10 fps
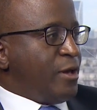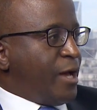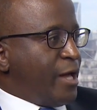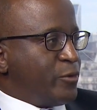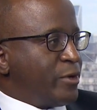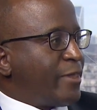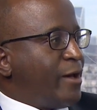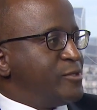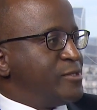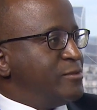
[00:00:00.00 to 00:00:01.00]

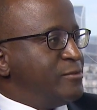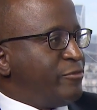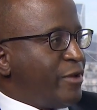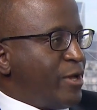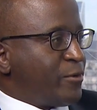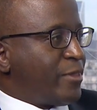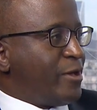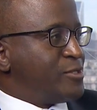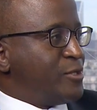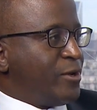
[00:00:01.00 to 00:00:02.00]
$100,000,
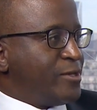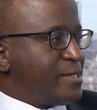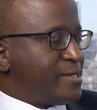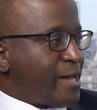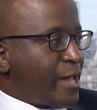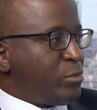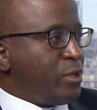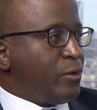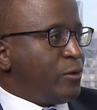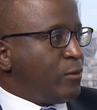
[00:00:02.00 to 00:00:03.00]
$500,000 as an
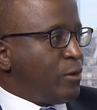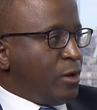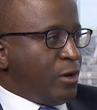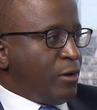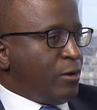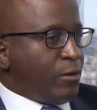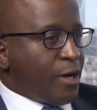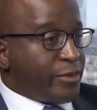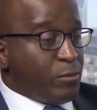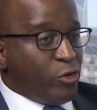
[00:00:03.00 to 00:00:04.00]
IPO.
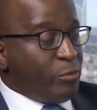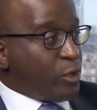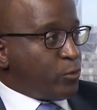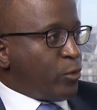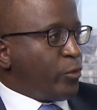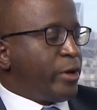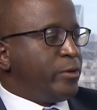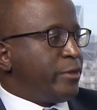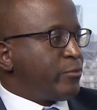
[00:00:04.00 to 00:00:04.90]
At the moment, we're working on a